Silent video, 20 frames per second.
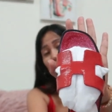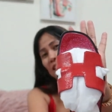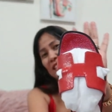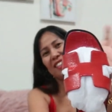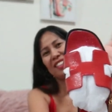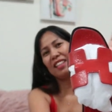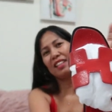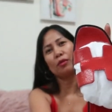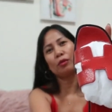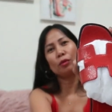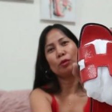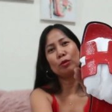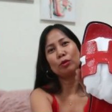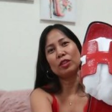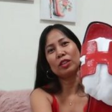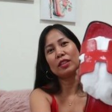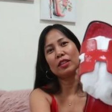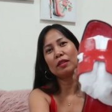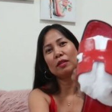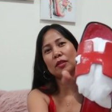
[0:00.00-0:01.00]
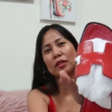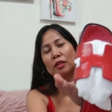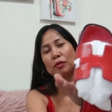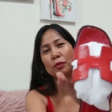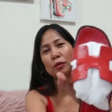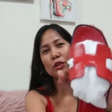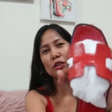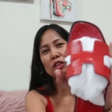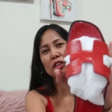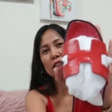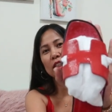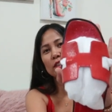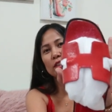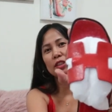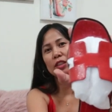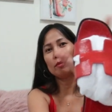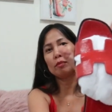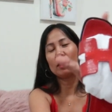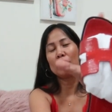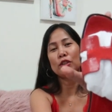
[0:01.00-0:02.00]
is it Rouge the, the
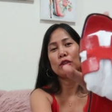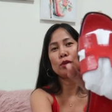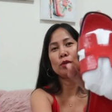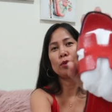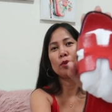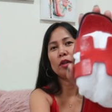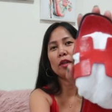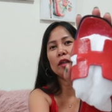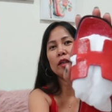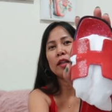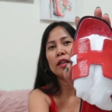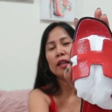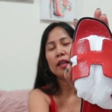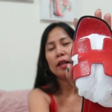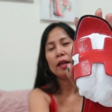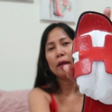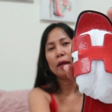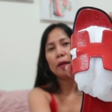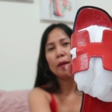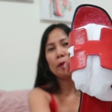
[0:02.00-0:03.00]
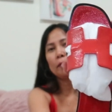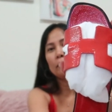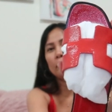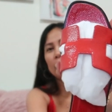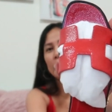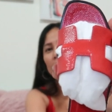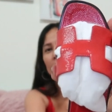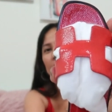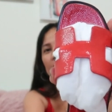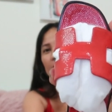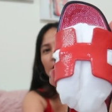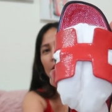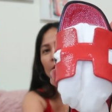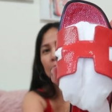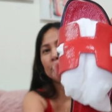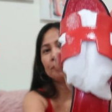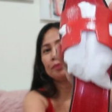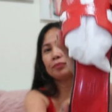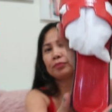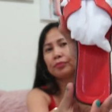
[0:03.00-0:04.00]
pronunciation I'm not sure but yeah